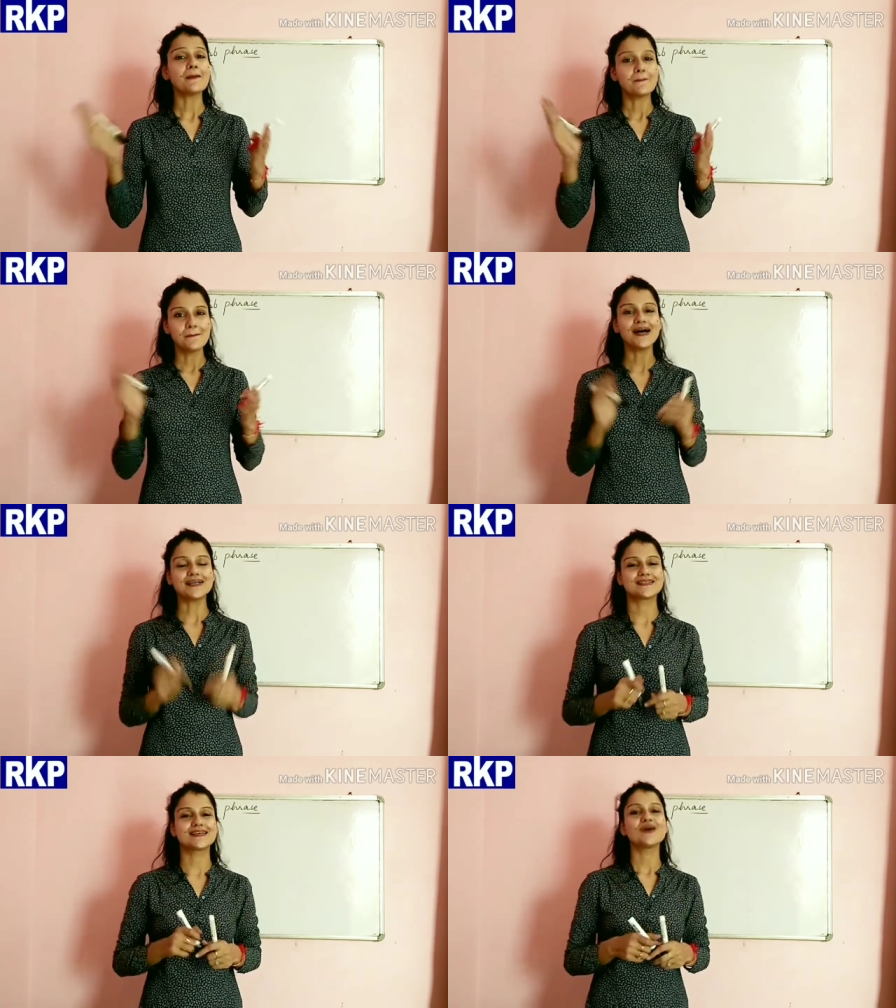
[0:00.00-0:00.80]

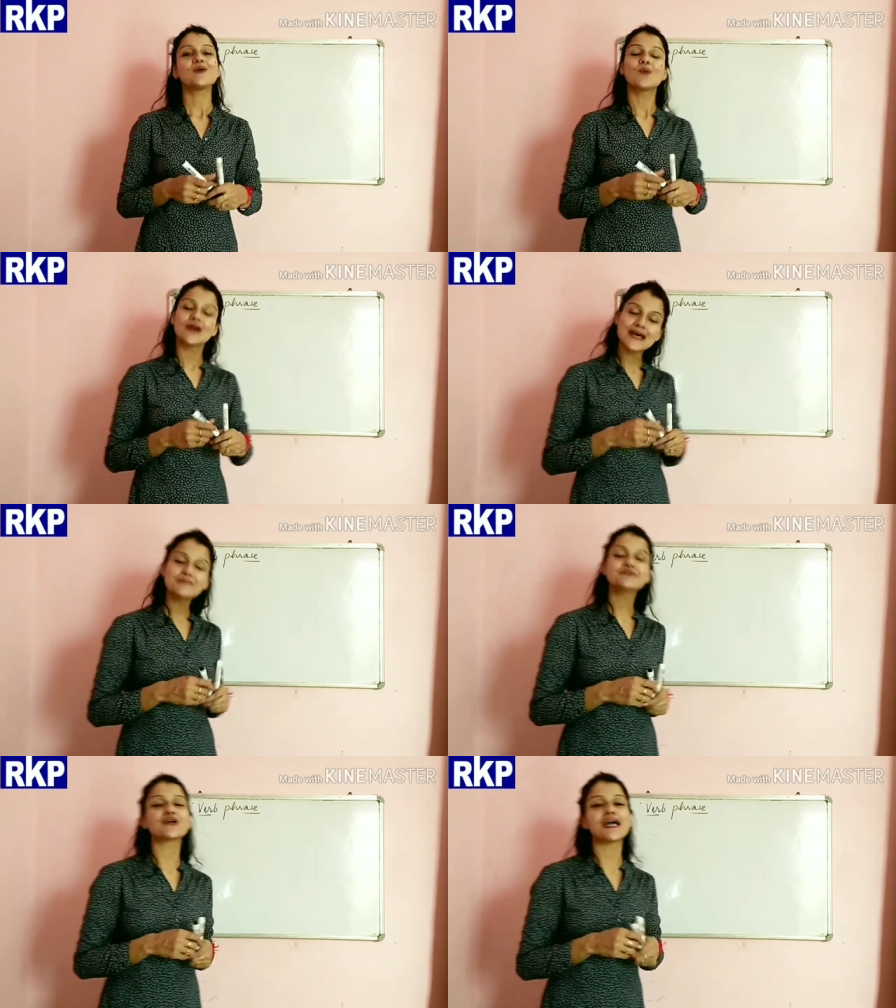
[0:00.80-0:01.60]
But what
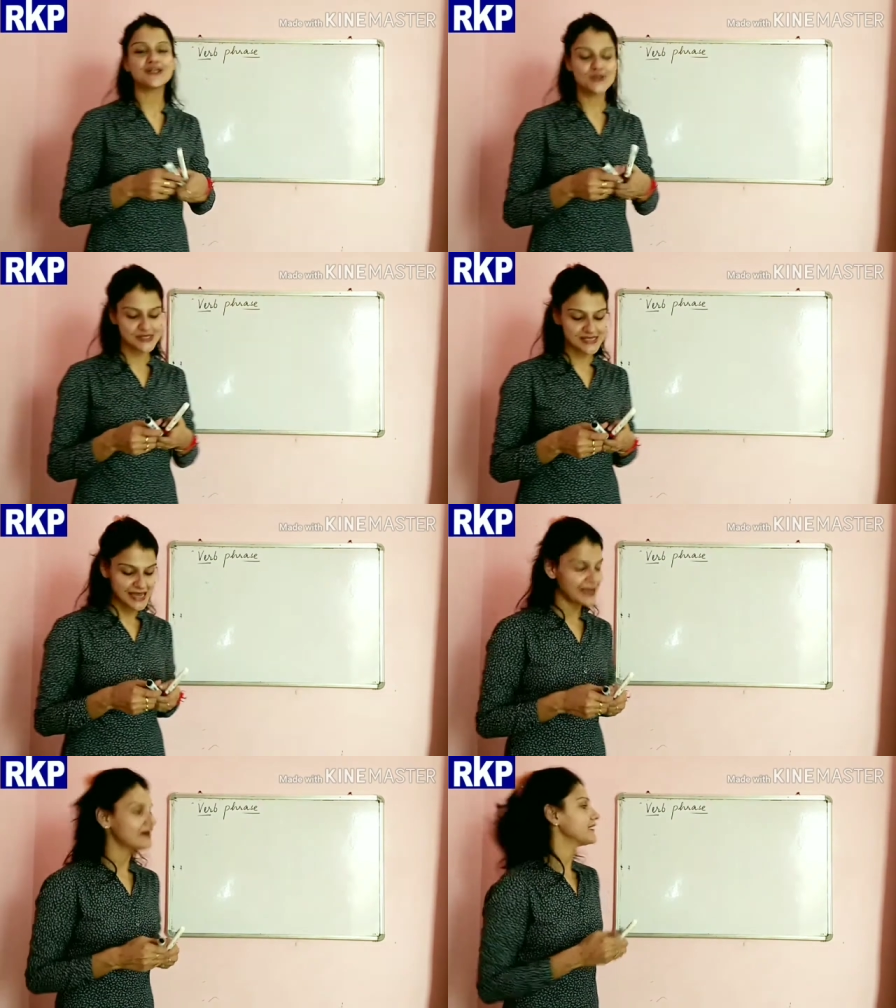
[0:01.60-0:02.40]
I'm trying to say
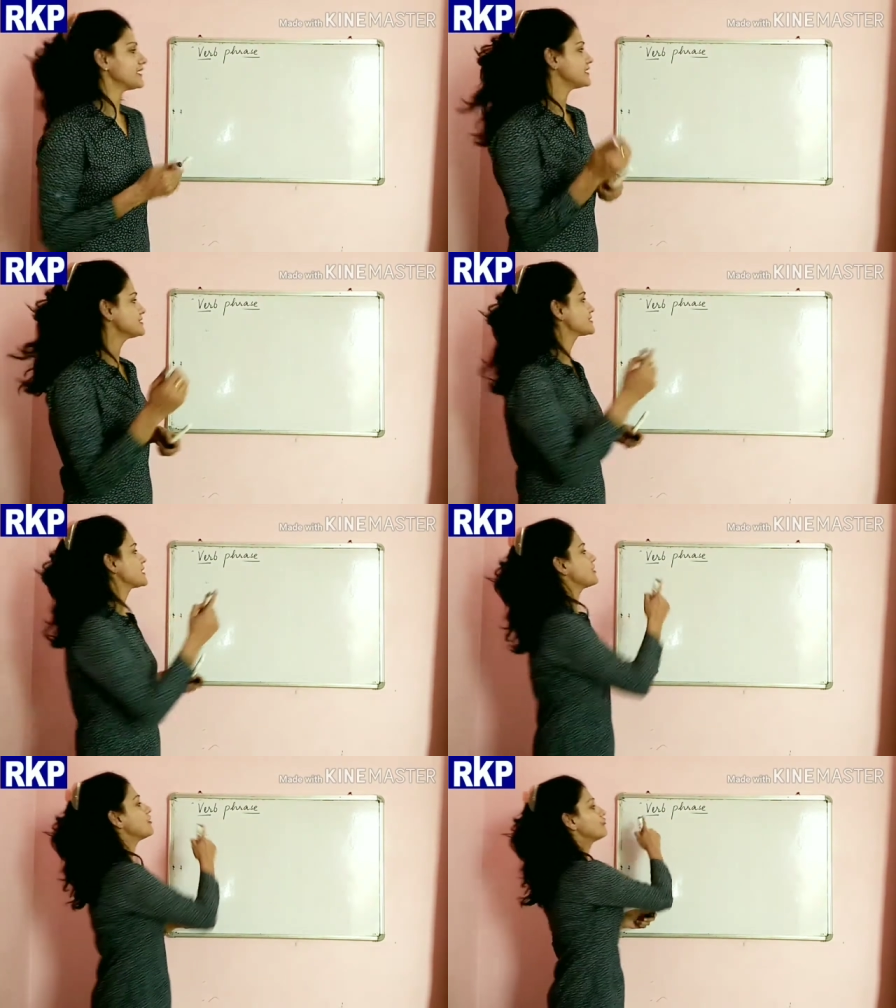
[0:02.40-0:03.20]
here is
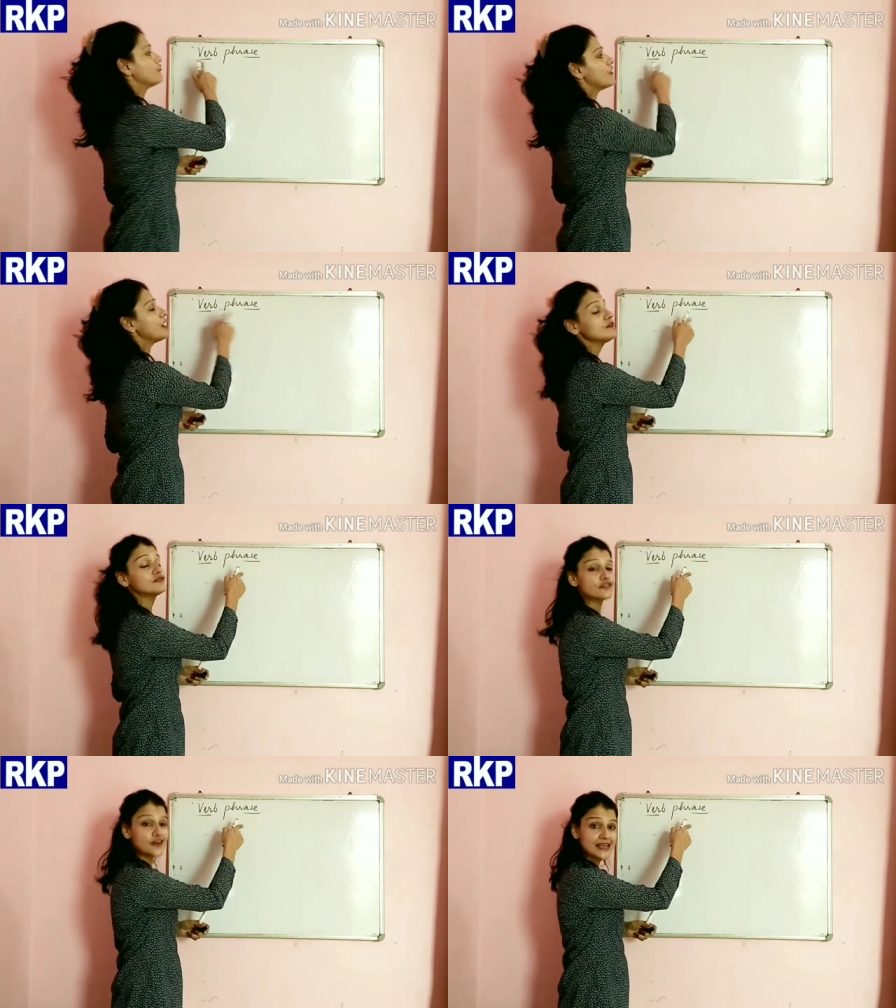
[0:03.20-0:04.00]

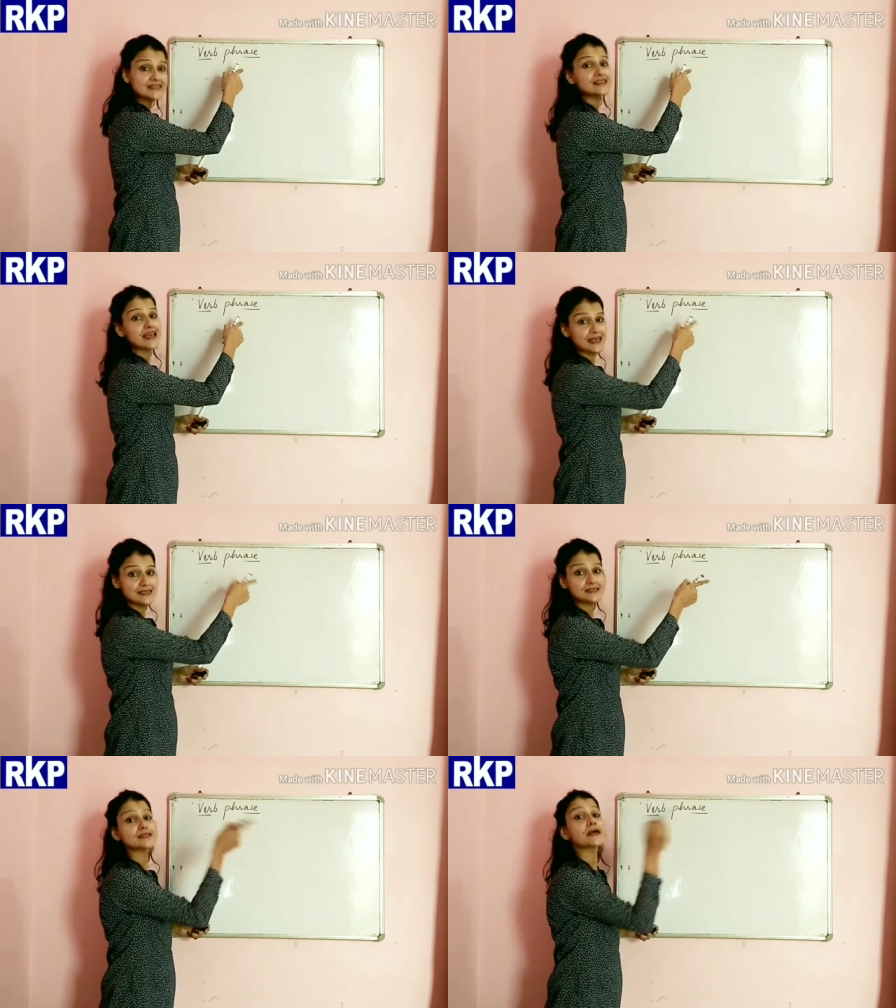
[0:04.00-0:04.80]
verb phrase
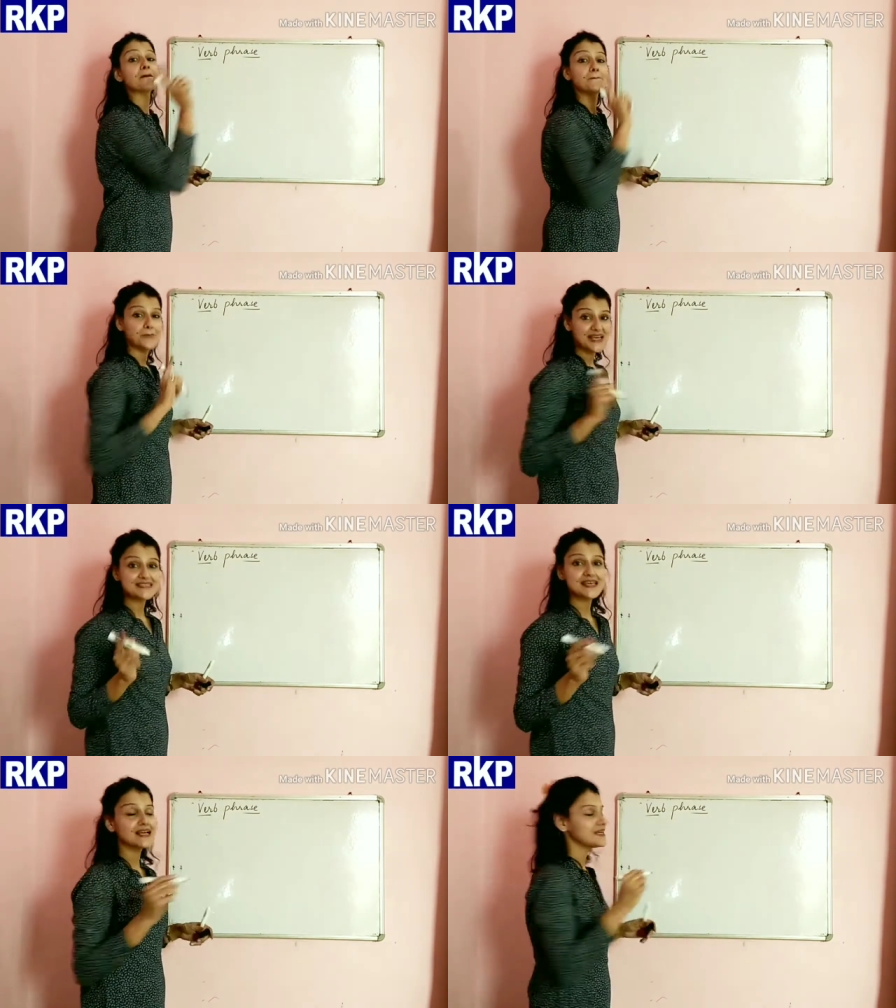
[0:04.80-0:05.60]
is
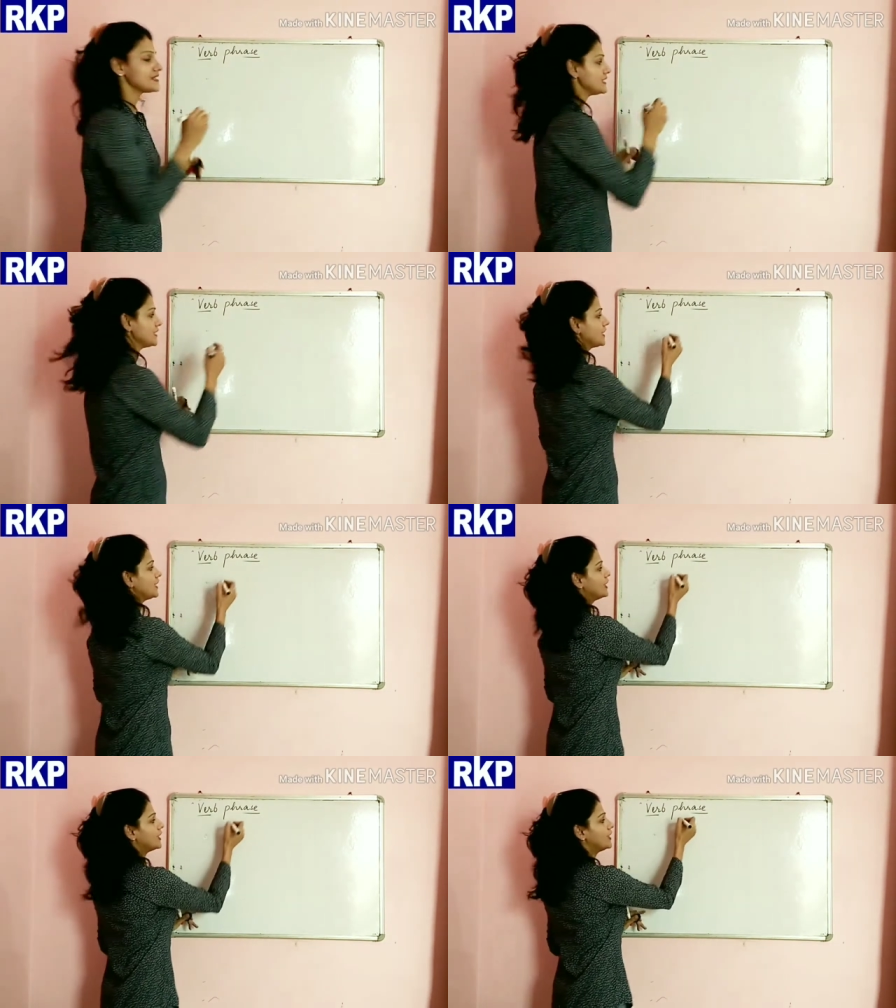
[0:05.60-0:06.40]
basically
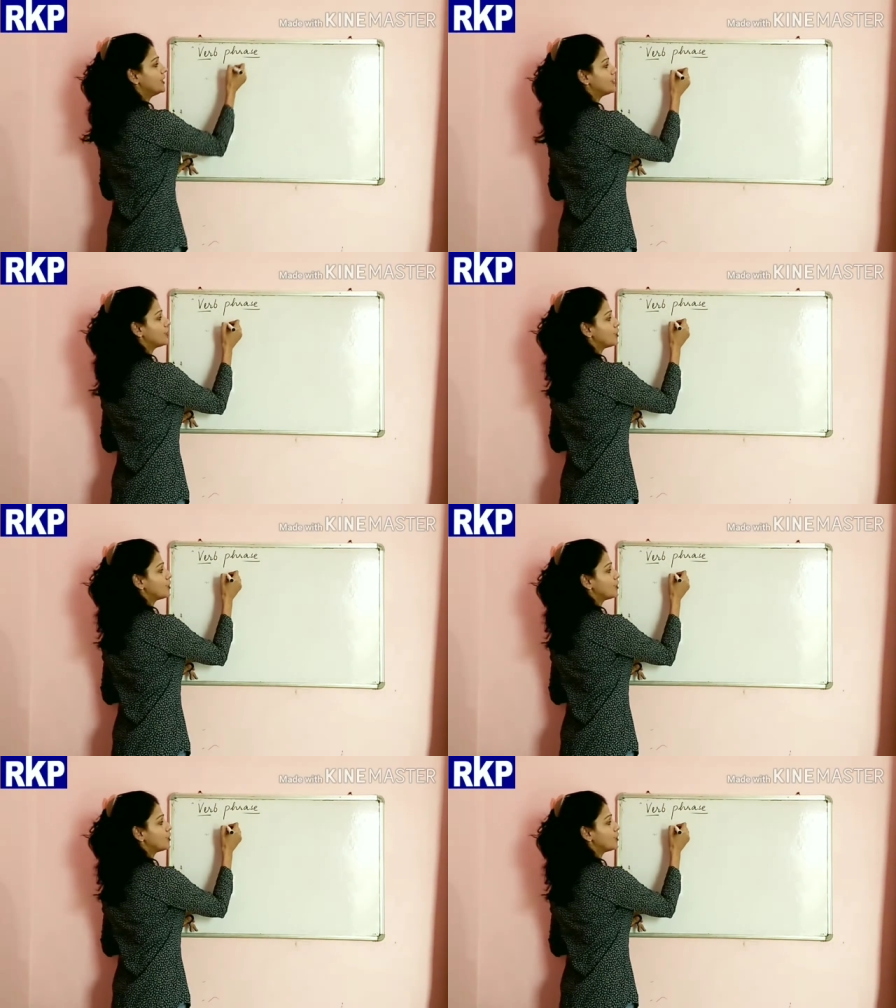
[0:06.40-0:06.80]
a